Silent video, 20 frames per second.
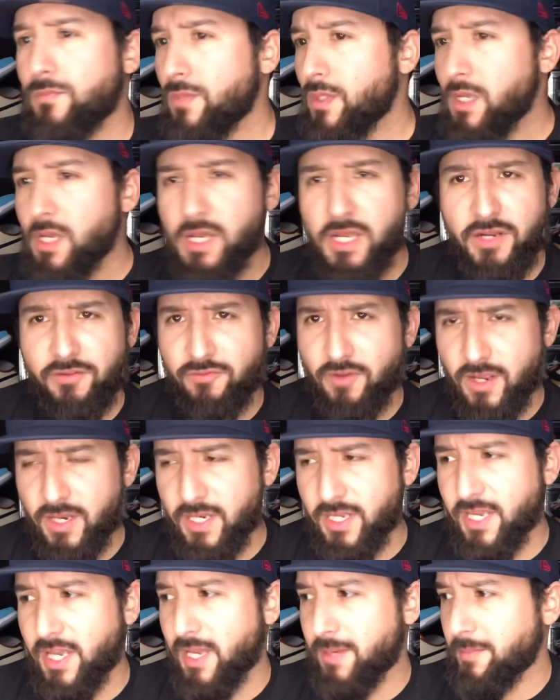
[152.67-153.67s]
and it finally
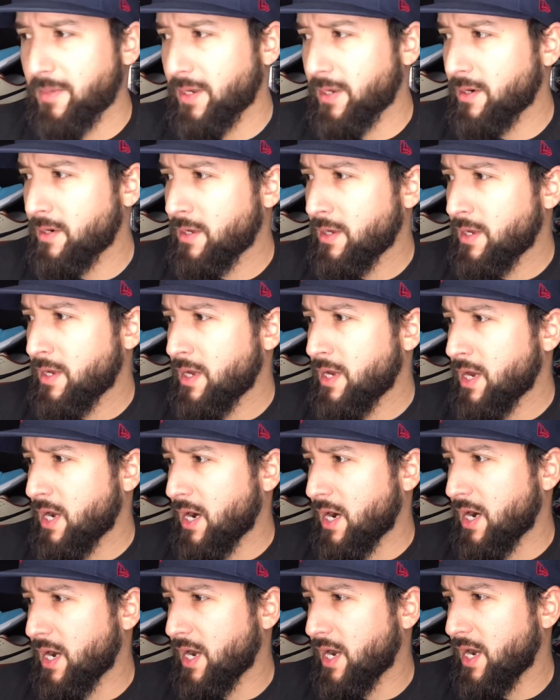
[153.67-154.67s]
came in.
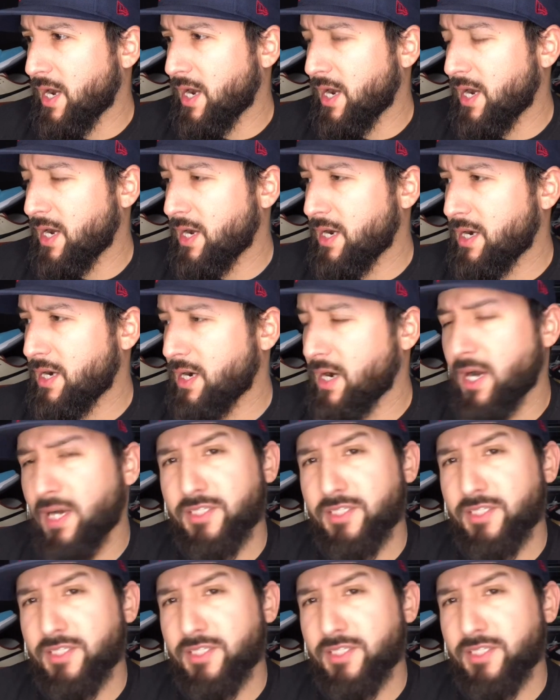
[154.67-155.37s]
I